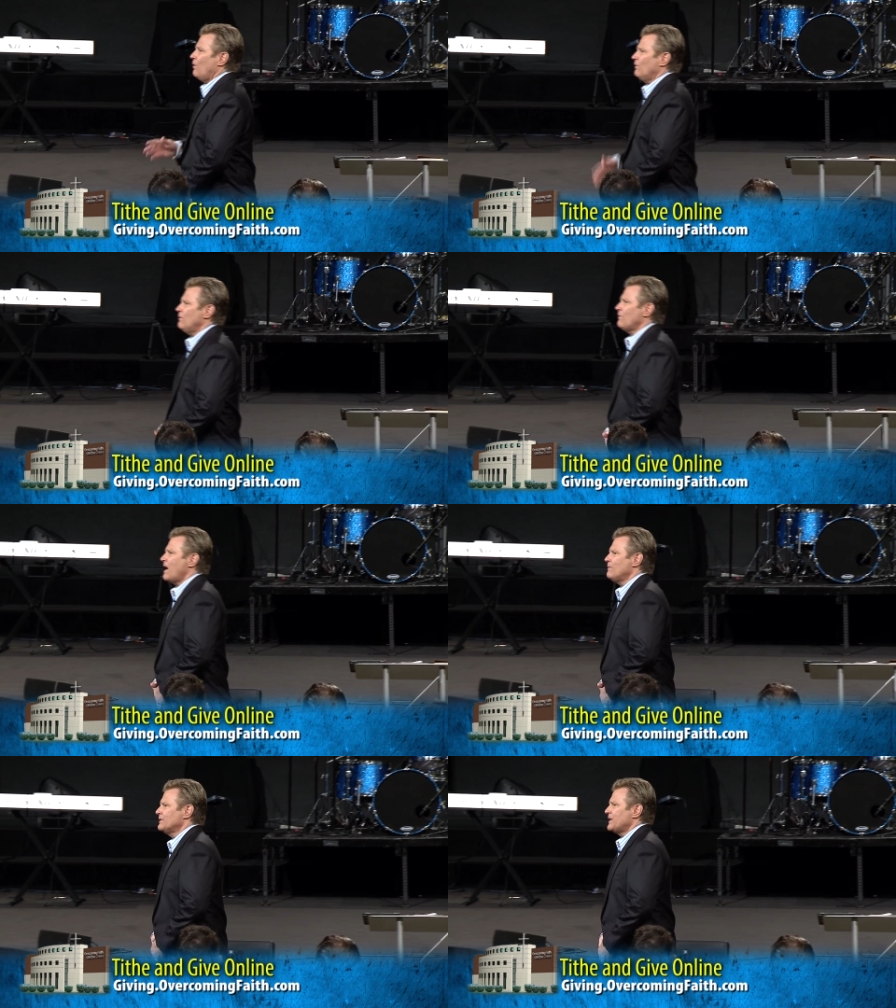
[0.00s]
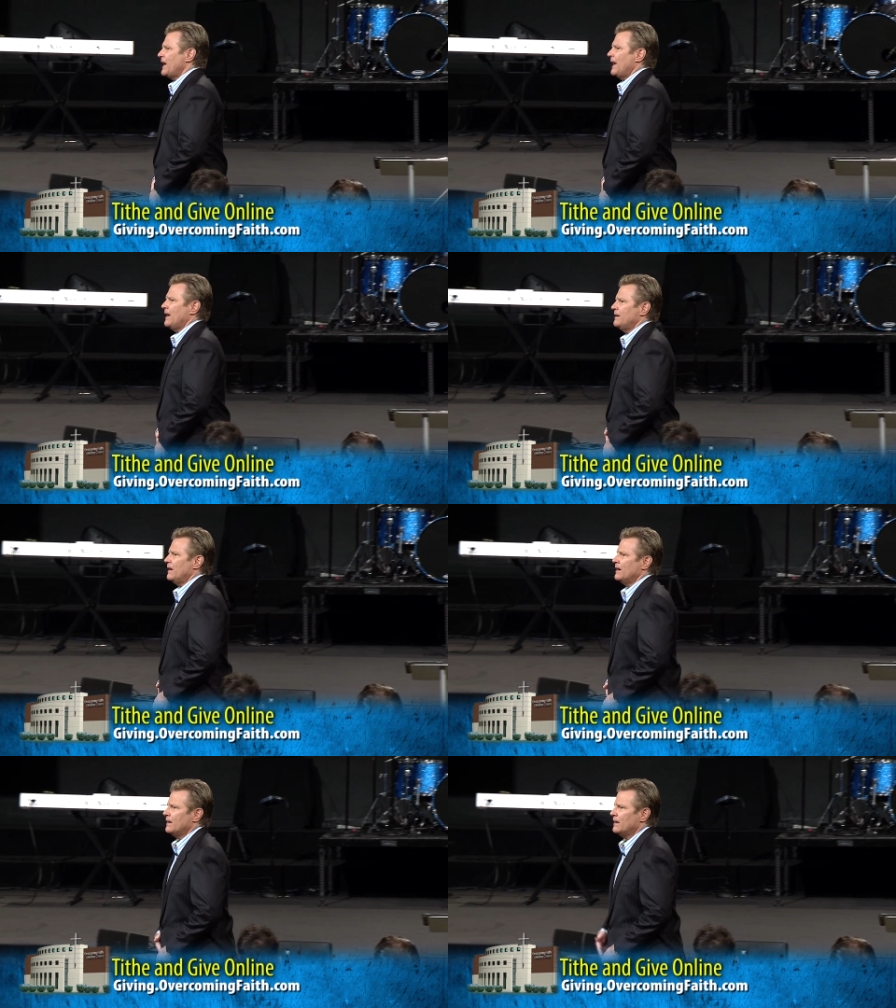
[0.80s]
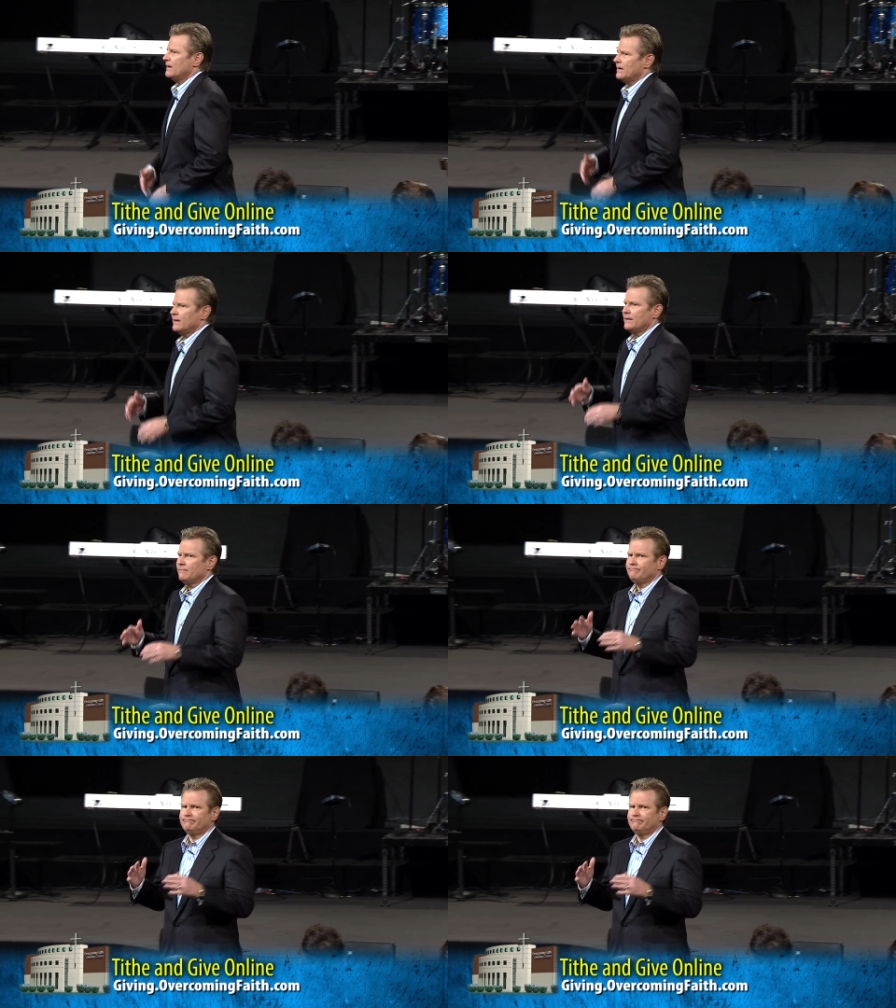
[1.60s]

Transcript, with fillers: Oral Roberts had, uh,